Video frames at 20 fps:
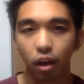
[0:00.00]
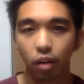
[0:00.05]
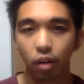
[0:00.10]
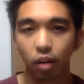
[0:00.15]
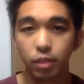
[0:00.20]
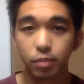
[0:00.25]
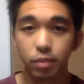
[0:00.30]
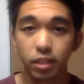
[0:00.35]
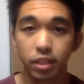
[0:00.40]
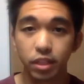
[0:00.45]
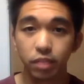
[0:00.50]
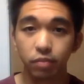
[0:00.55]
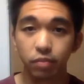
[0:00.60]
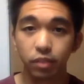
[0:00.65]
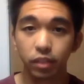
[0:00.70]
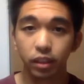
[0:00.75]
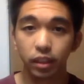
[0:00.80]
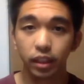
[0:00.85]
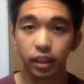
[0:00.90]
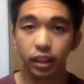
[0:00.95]

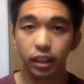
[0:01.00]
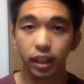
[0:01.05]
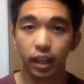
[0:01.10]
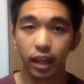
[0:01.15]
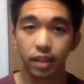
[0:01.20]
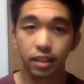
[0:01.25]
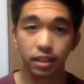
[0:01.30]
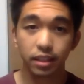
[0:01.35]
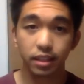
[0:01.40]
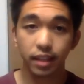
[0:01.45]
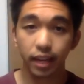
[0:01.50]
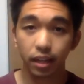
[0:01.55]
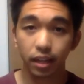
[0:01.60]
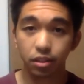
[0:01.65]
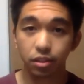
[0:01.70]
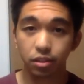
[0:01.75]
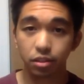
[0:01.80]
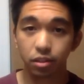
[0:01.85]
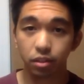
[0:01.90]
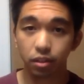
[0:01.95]
Specifically as a
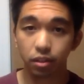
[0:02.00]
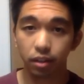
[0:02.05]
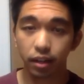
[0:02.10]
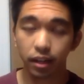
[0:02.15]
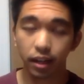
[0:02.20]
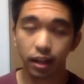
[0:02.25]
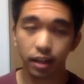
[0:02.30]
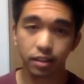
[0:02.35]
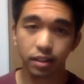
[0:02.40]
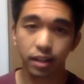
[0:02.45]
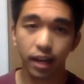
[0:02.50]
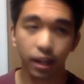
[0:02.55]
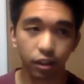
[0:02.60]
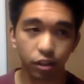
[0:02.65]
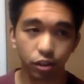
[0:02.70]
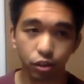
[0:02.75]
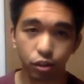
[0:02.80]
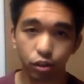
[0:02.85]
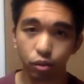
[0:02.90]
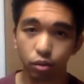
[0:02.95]
dancer and as an
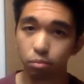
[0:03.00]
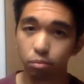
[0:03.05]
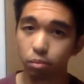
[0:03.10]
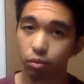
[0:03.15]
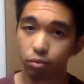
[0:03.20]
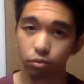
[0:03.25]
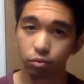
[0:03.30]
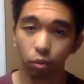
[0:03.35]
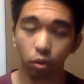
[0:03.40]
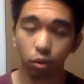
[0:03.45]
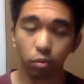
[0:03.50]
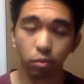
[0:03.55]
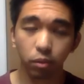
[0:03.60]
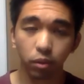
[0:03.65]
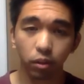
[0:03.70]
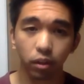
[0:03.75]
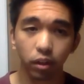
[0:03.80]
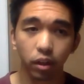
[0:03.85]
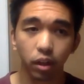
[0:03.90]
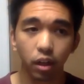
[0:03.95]
actor
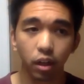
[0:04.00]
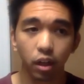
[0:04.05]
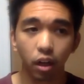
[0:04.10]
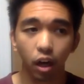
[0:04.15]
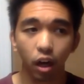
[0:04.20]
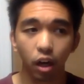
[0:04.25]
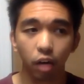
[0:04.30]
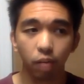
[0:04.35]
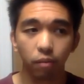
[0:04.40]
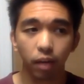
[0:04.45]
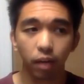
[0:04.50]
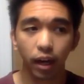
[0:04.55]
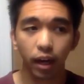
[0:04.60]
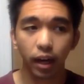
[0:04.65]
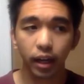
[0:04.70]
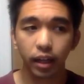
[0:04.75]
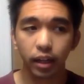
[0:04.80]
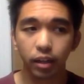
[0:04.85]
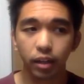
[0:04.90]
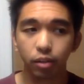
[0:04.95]
performer,
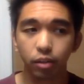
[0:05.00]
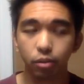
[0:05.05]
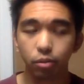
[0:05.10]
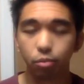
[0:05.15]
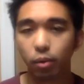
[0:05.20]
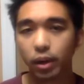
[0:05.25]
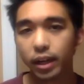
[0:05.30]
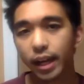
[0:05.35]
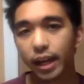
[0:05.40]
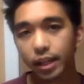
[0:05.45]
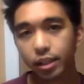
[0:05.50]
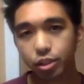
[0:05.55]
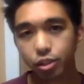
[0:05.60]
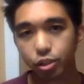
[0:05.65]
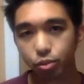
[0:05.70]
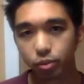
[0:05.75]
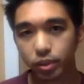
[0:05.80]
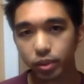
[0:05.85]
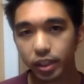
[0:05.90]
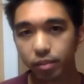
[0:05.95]
I went
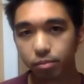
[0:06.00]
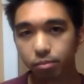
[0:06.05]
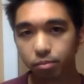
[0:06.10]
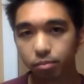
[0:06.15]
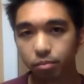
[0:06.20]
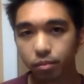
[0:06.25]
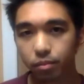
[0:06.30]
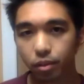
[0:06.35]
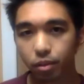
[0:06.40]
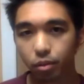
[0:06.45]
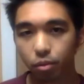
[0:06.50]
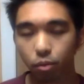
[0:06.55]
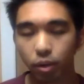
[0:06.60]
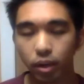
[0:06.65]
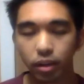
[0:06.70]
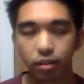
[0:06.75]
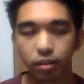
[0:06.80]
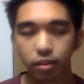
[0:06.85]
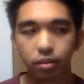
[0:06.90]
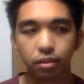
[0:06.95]
extreme
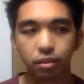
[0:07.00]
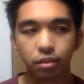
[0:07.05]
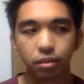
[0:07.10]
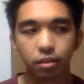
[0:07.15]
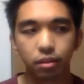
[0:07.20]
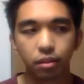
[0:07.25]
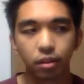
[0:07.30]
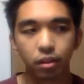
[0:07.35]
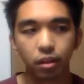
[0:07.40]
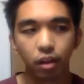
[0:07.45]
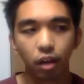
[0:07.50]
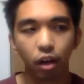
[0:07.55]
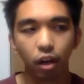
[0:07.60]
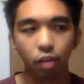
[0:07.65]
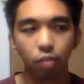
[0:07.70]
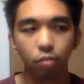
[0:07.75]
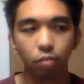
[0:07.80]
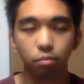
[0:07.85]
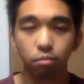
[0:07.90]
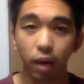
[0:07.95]
with
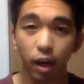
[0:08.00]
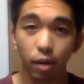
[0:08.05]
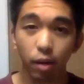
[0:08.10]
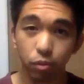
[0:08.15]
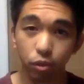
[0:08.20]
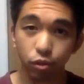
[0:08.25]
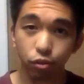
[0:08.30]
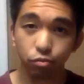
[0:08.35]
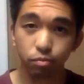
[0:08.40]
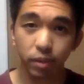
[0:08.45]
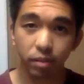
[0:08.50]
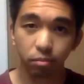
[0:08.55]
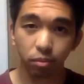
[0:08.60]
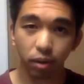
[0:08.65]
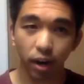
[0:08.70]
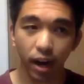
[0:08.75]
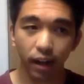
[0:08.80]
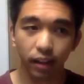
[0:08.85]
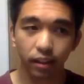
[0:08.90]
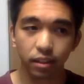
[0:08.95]
my movement
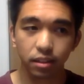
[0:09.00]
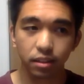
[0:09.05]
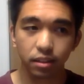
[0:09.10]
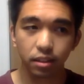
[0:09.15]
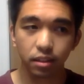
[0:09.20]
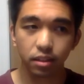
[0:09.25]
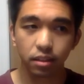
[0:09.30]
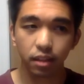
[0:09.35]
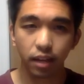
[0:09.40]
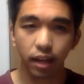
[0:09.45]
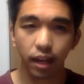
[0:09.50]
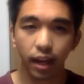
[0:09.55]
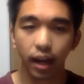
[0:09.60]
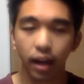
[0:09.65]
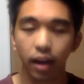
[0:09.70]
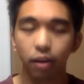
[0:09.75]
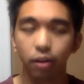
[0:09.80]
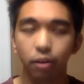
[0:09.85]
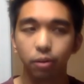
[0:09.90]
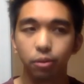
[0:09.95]
practices.
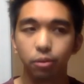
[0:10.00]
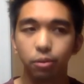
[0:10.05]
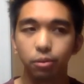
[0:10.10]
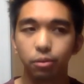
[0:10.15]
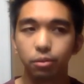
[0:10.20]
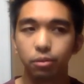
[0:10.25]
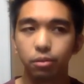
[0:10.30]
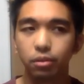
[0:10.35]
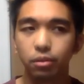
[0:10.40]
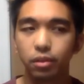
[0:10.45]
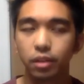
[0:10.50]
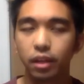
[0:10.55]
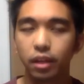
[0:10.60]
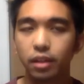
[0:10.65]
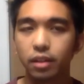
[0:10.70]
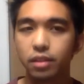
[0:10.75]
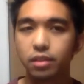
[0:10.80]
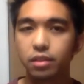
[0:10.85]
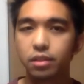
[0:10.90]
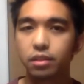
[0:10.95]
How
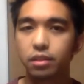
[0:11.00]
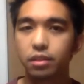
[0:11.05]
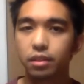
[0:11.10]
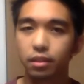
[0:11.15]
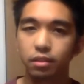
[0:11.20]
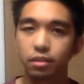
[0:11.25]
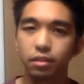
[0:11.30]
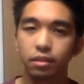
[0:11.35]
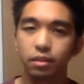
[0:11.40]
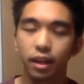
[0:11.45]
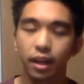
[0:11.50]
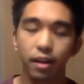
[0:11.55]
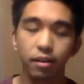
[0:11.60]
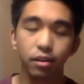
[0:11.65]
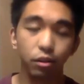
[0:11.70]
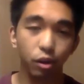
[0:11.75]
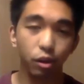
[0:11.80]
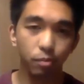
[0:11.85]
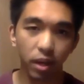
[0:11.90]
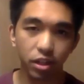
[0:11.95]
does, I
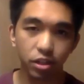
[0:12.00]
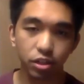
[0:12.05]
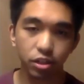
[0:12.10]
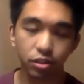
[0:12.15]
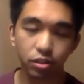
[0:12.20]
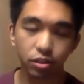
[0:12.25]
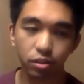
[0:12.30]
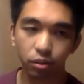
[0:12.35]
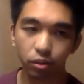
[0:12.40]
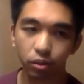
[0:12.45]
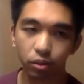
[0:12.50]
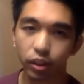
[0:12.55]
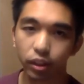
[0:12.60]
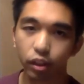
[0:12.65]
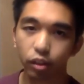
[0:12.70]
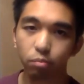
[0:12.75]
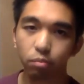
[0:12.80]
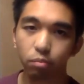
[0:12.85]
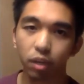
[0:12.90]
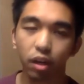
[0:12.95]
know I mentioned
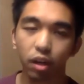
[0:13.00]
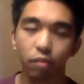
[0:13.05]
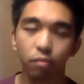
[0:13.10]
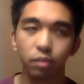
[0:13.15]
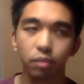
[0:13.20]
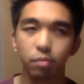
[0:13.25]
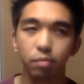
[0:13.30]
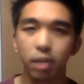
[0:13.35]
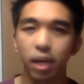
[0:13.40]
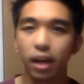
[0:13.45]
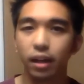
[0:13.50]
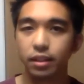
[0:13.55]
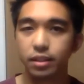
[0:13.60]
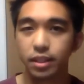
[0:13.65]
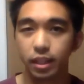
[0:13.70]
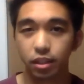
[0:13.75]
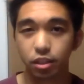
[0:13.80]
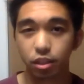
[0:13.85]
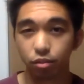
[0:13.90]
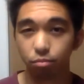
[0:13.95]
earlier, the
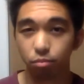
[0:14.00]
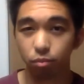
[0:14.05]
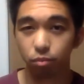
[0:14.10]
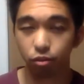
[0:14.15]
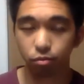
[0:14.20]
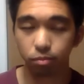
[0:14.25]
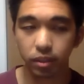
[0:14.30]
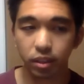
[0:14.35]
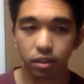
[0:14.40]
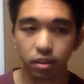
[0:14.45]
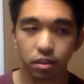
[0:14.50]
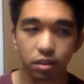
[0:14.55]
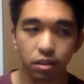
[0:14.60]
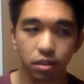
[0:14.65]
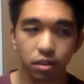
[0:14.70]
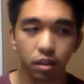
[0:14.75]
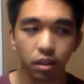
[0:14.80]
politics of movement,